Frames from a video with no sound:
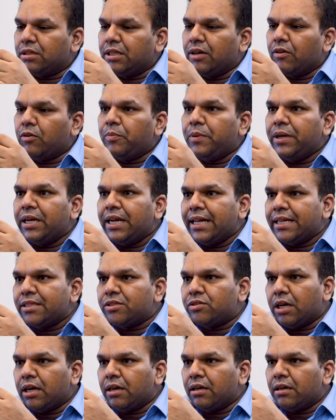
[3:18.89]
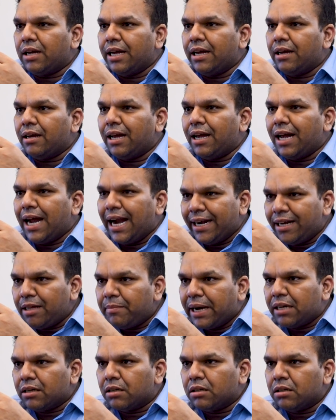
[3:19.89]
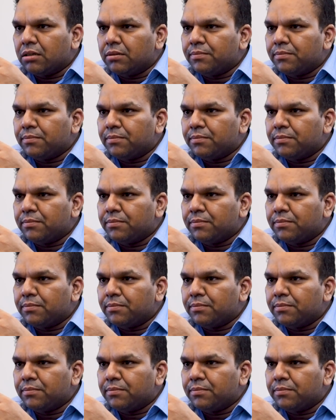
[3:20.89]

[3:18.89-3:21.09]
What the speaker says: there would have been an extra antimatter.